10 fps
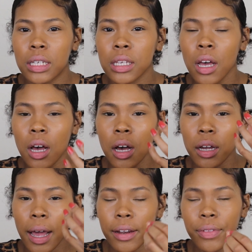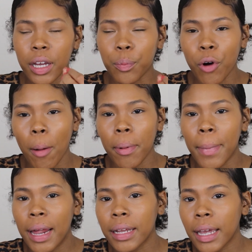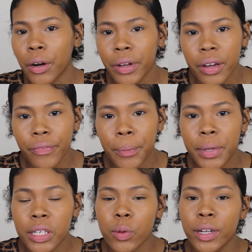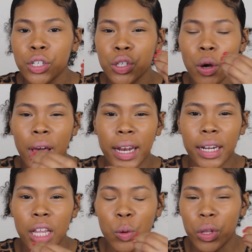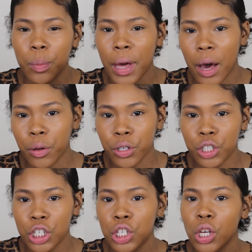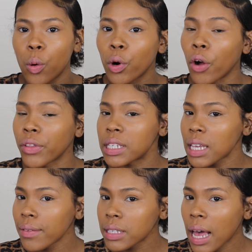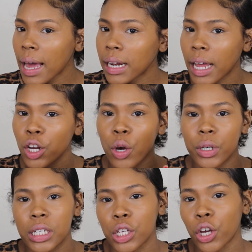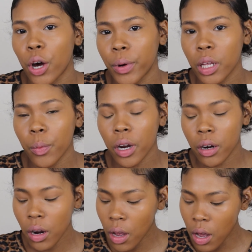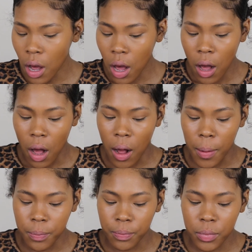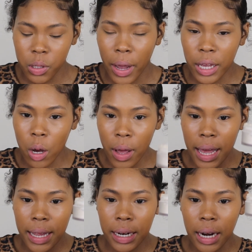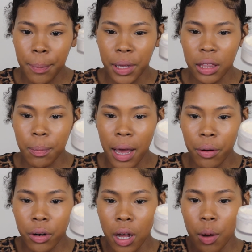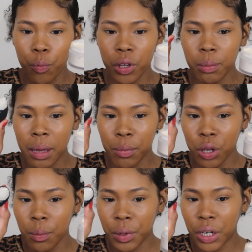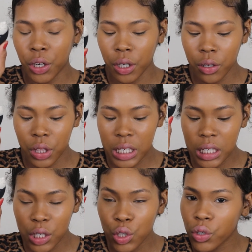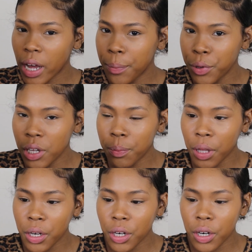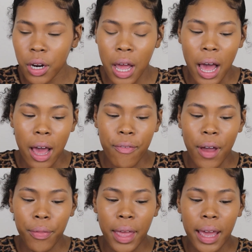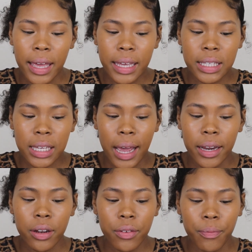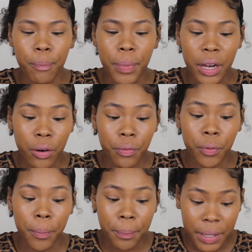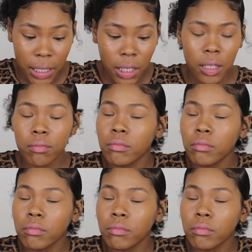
is kind of like a problematic area for me, so I just go ahead and hit it with powder just so we're on the safe side and I know it doesn't go anywhere. So I go ahead and I pick the powder up with my beauty blender. This is a dry beauty blender. I found that it's kind of better for me